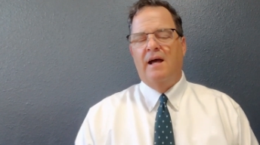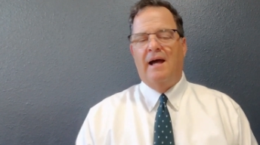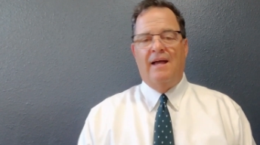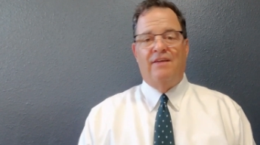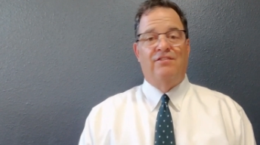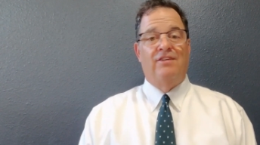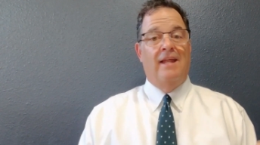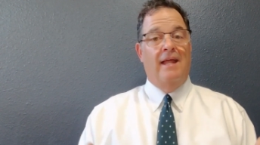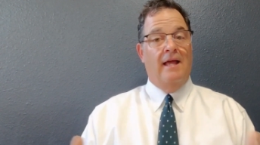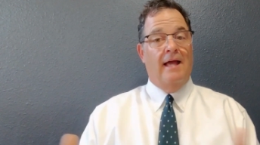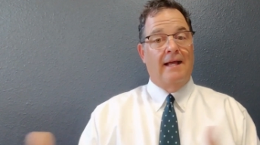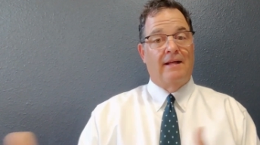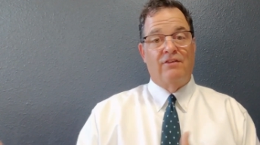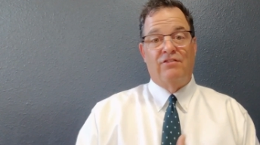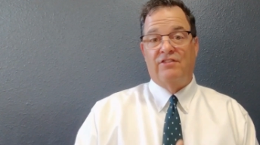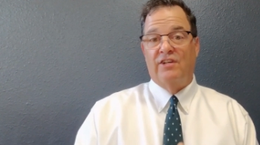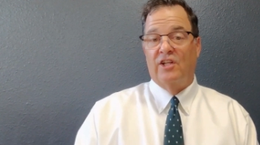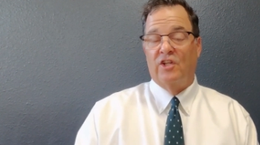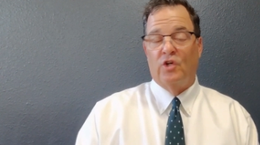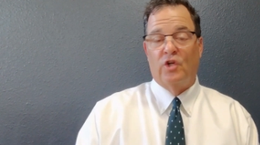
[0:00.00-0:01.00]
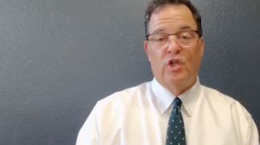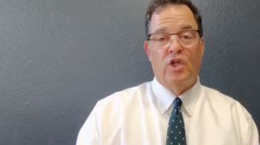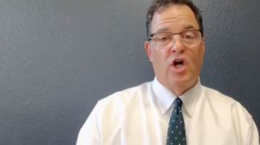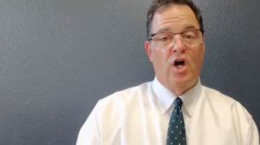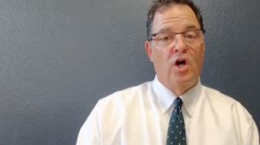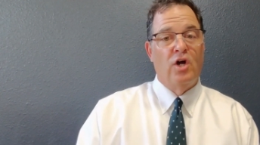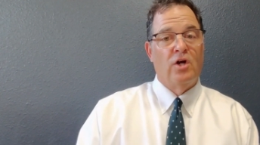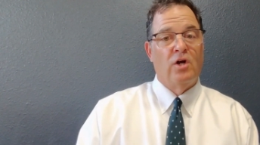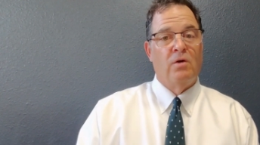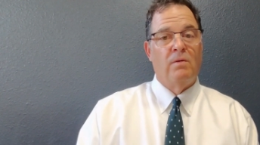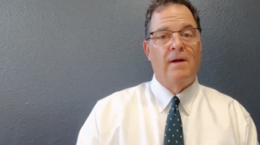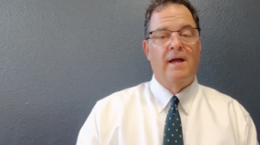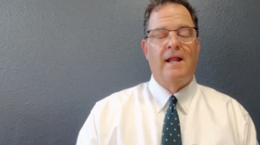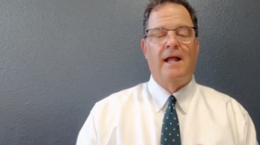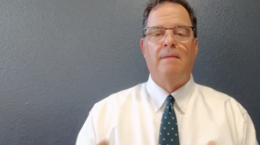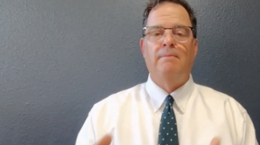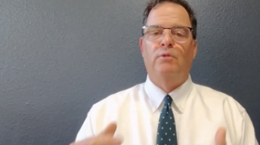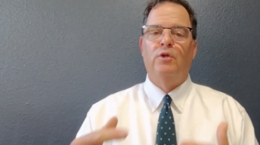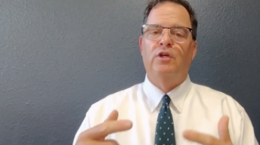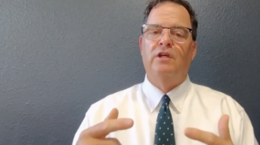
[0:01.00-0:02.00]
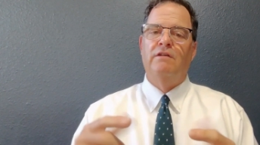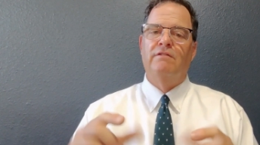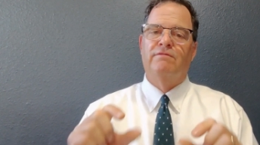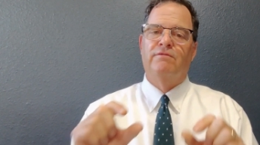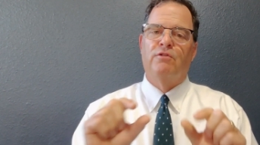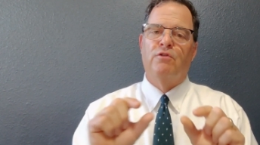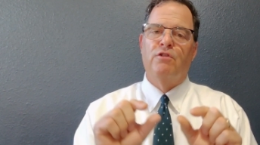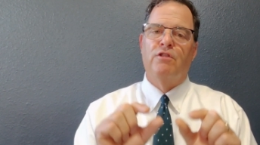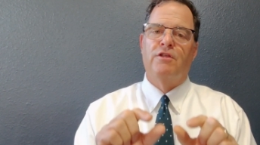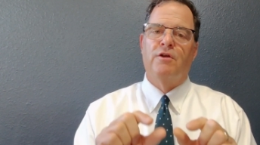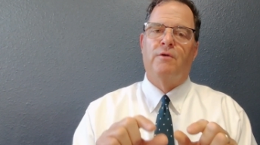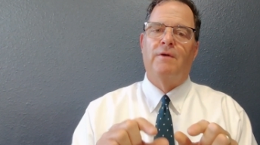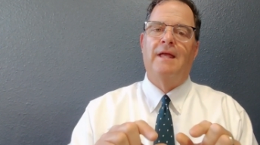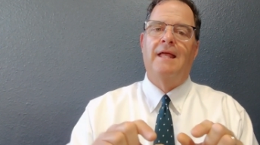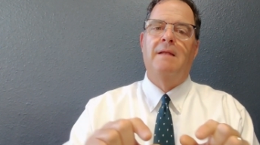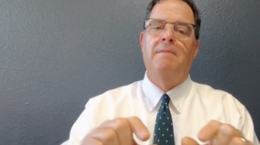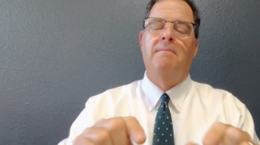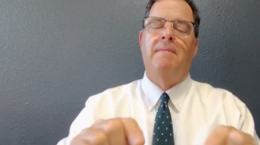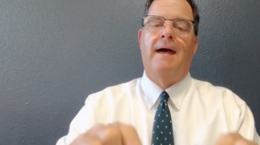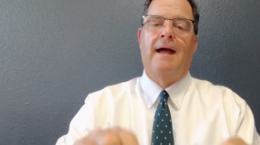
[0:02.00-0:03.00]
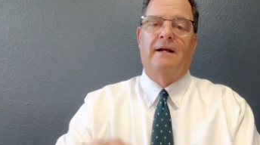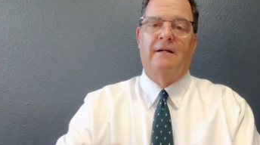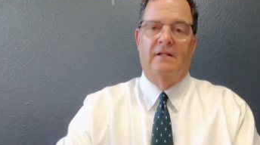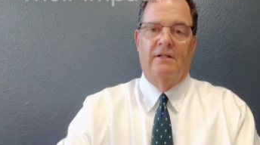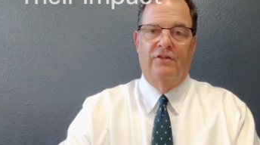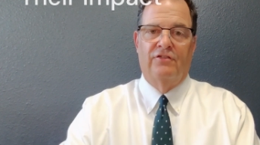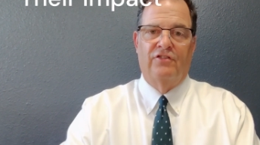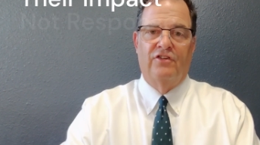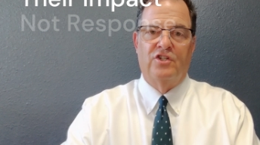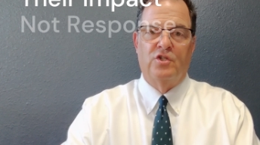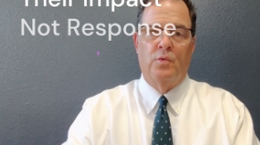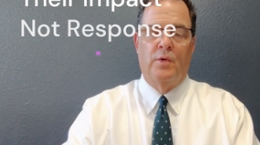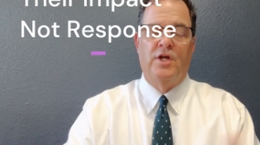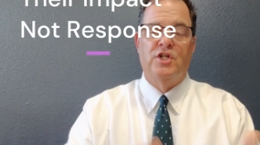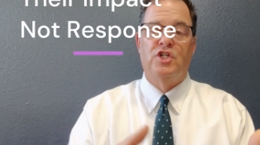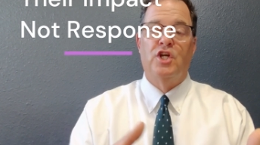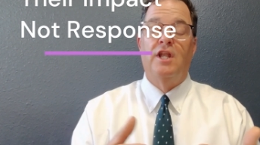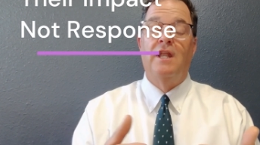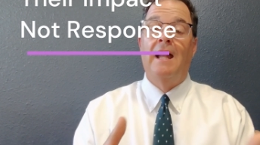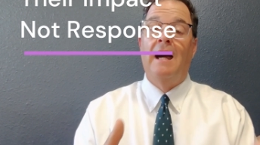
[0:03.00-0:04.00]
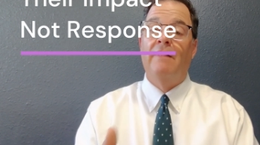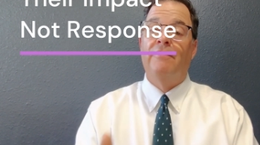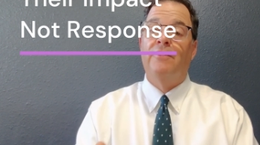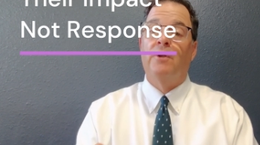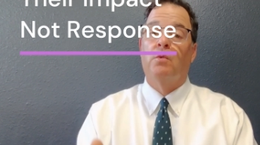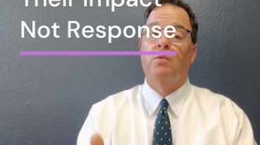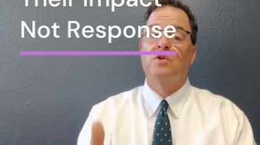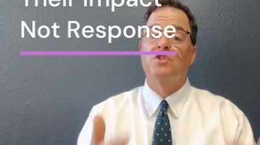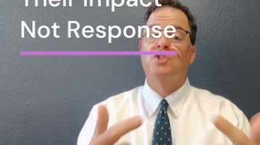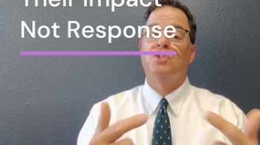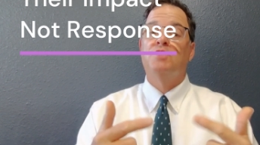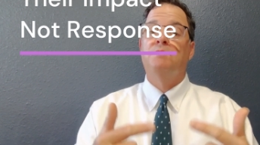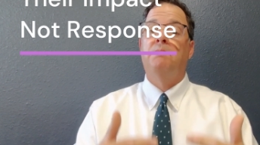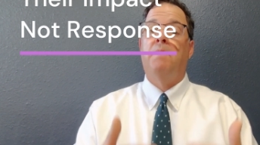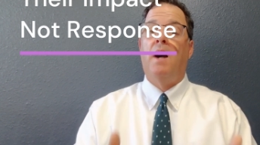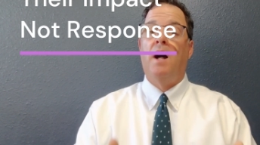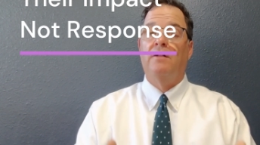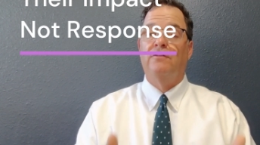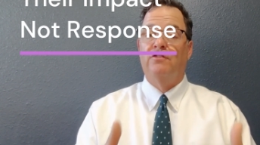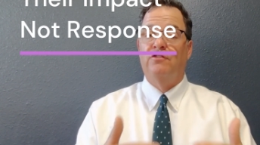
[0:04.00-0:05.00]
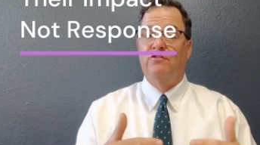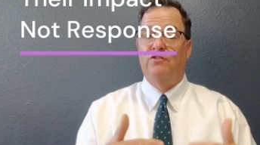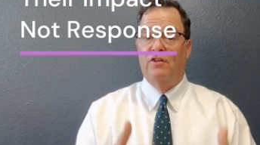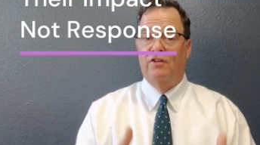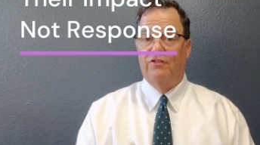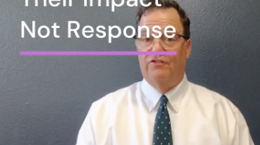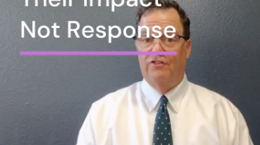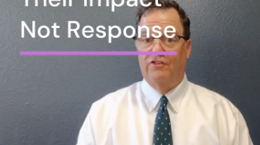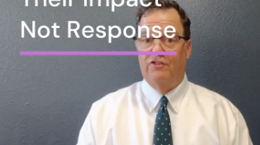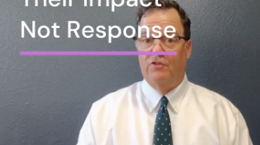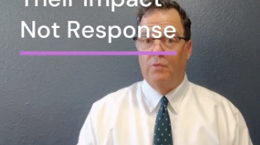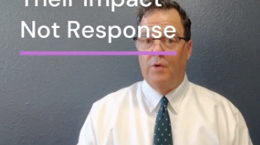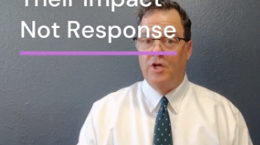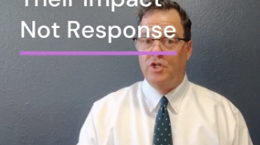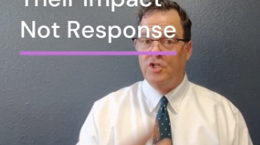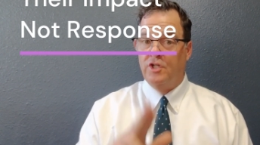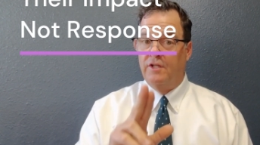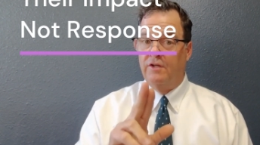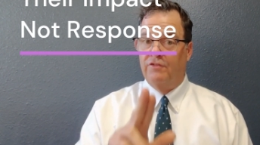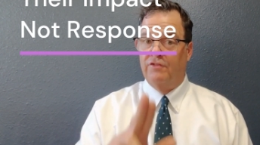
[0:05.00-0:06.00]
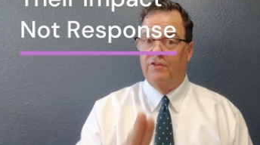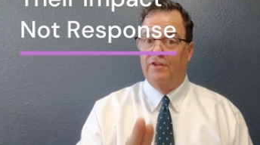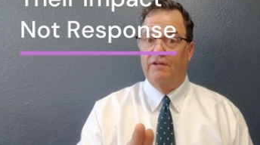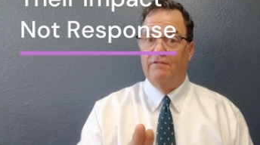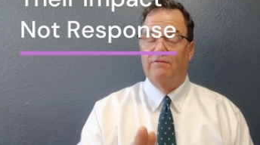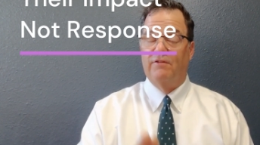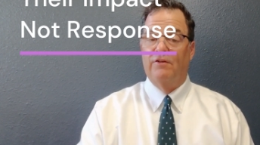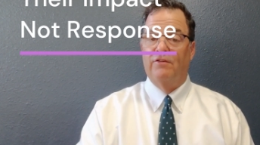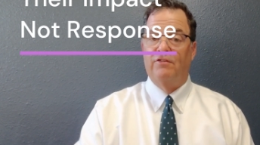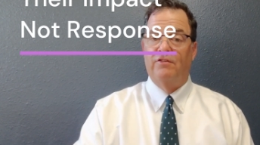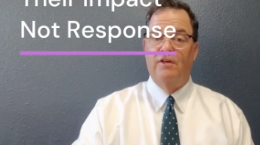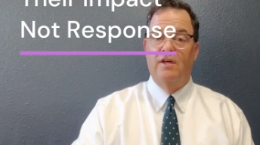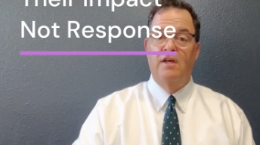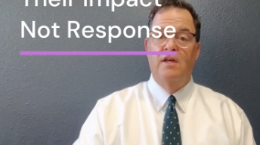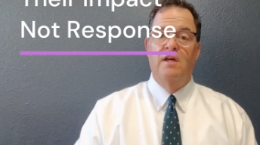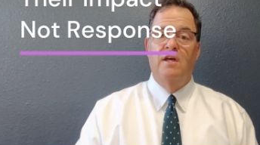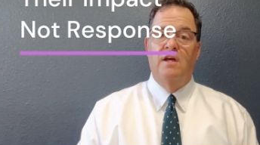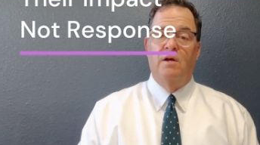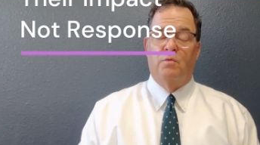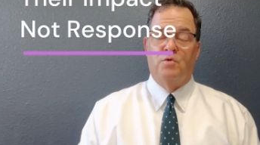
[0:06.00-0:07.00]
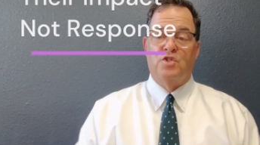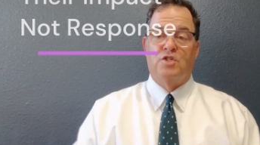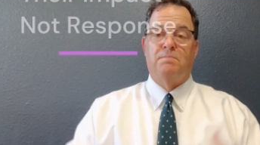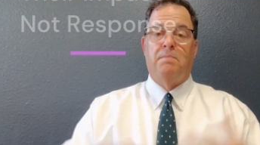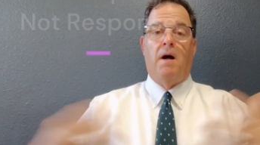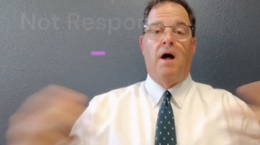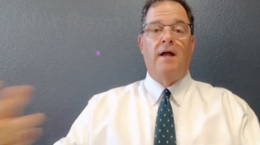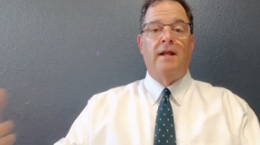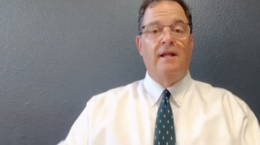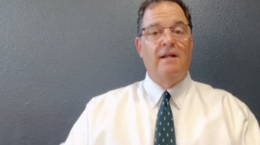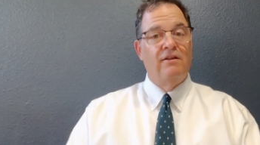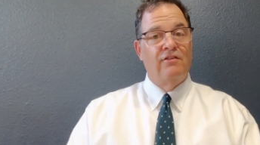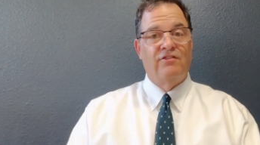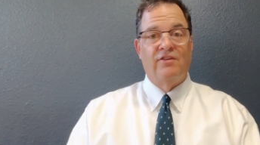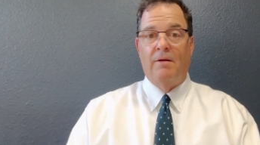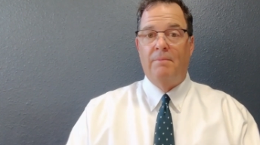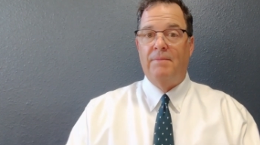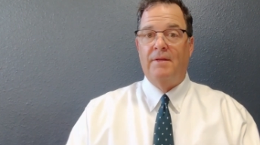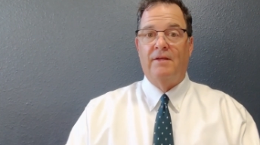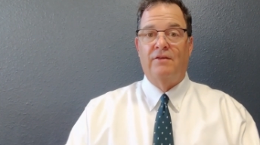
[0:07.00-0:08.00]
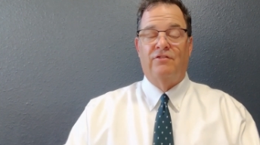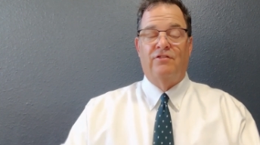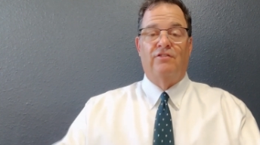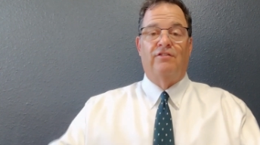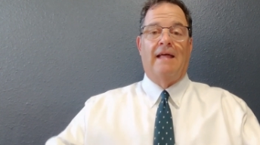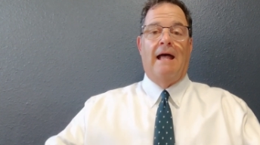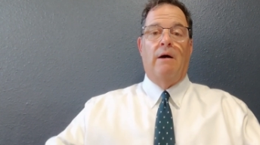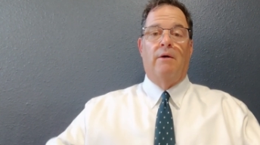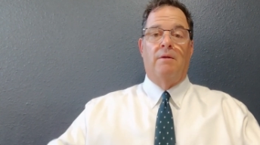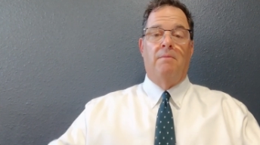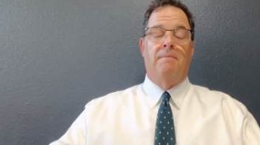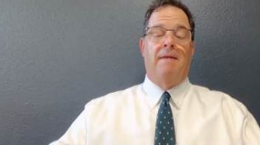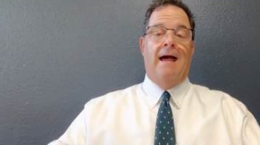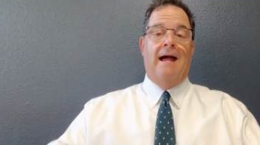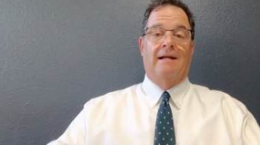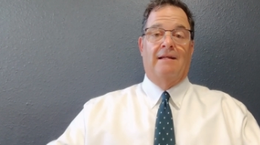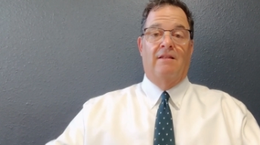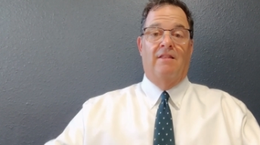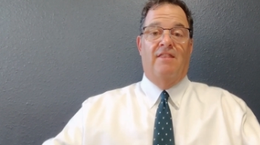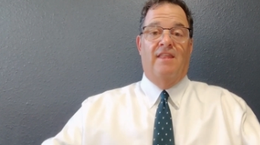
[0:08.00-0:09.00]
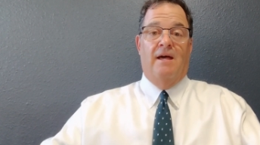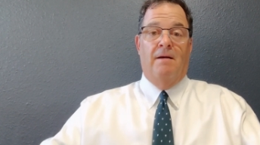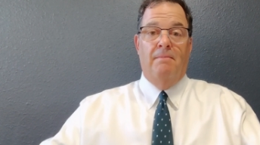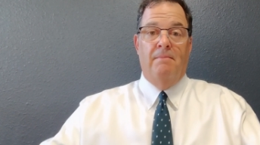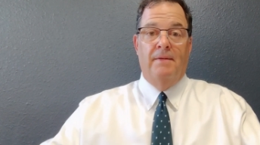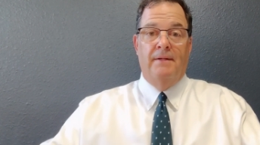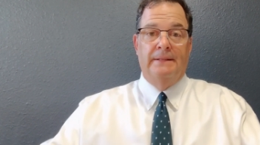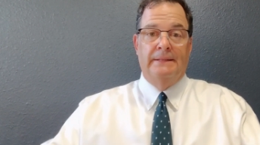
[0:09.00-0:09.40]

I said, hey, I can see a little longer, right? I'm looking for their impact on the situation, not their response to the situation. There's a difference. Responding to something is just how it impacted them.